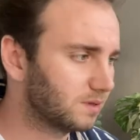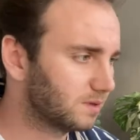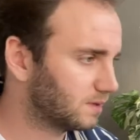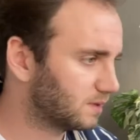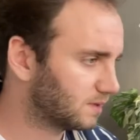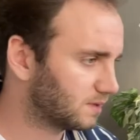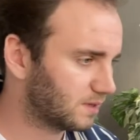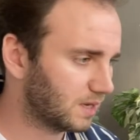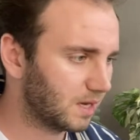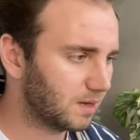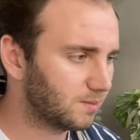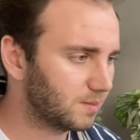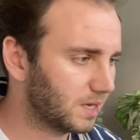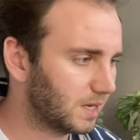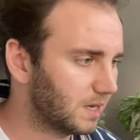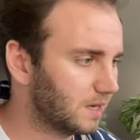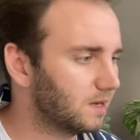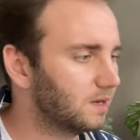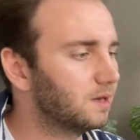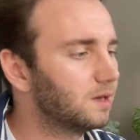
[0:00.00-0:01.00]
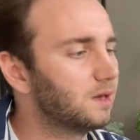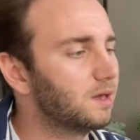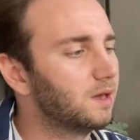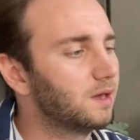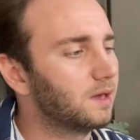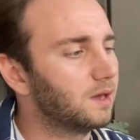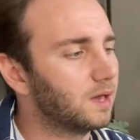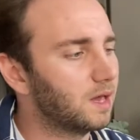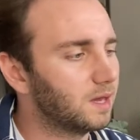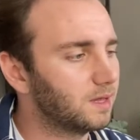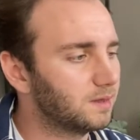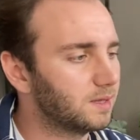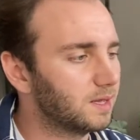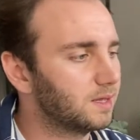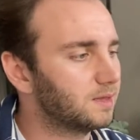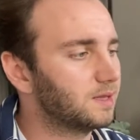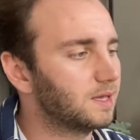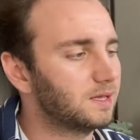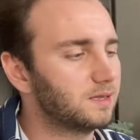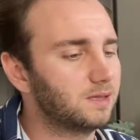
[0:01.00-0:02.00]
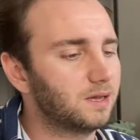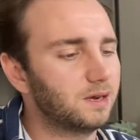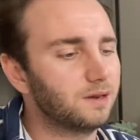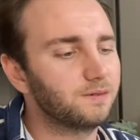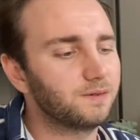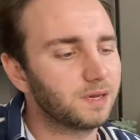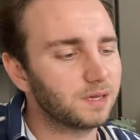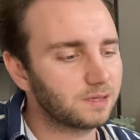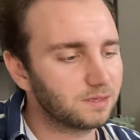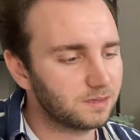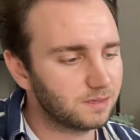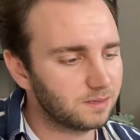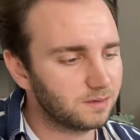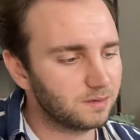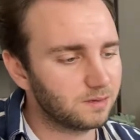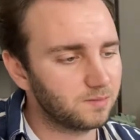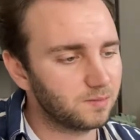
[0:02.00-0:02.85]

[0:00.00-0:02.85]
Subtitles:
the same day, and then they directed